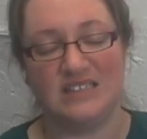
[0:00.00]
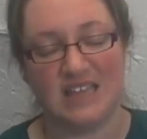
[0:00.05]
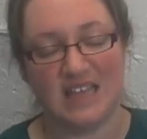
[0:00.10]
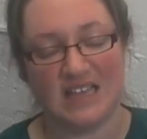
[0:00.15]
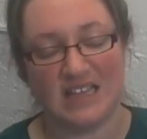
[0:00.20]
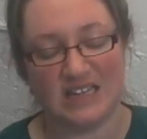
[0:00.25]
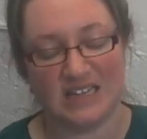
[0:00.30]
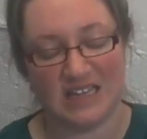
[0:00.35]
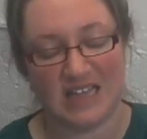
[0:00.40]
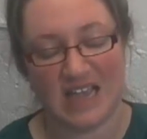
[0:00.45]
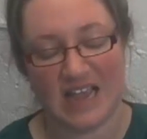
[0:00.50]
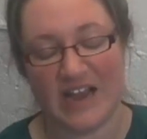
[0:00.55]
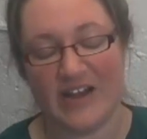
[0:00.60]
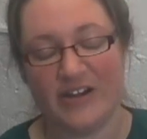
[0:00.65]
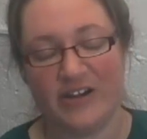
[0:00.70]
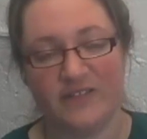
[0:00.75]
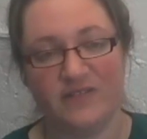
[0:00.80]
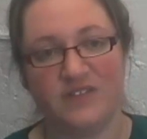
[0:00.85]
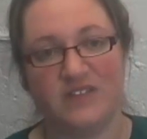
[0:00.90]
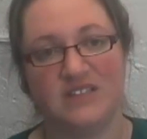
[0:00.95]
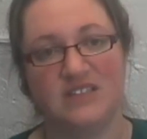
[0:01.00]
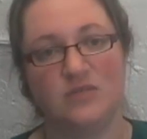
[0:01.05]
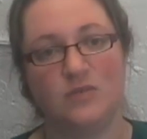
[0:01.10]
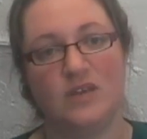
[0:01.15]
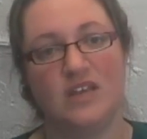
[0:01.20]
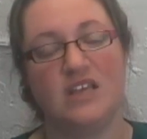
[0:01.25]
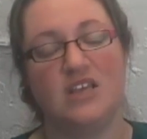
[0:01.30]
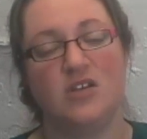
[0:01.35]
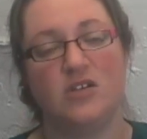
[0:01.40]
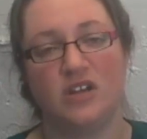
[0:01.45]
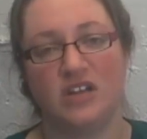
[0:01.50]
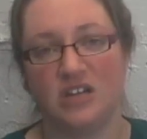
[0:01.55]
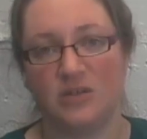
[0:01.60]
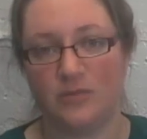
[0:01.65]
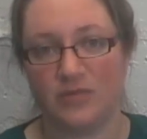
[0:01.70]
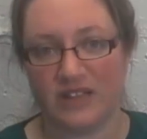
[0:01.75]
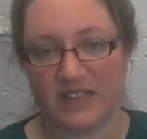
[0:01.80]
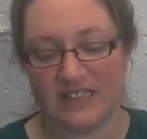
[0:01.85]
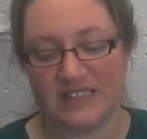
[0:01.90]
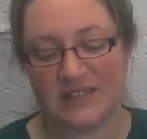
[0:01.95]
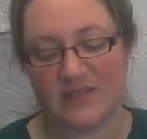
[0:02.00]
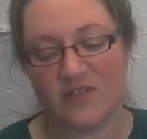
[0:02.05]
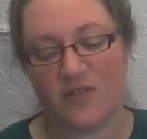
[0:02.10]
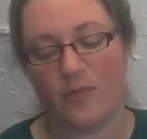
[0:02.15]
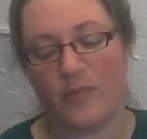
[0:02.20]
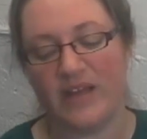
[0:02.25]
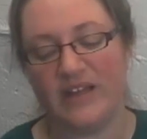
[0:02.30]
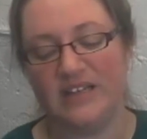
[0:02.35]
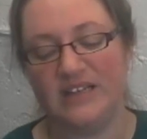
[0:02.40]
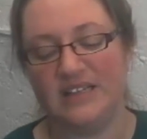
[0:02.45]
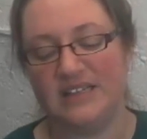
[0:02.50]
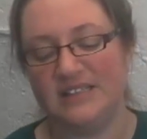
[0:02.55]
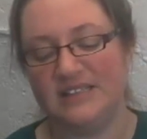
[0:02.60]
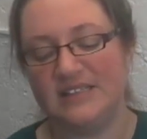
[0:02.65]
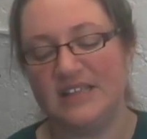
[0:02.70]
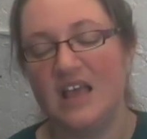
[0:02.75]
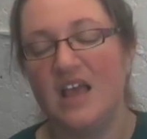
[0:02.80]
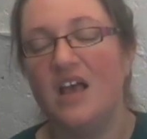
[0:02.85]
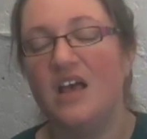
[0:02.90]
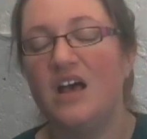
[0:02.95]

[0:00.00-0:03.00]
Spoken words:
taken care of this week. You're in a place of abundance.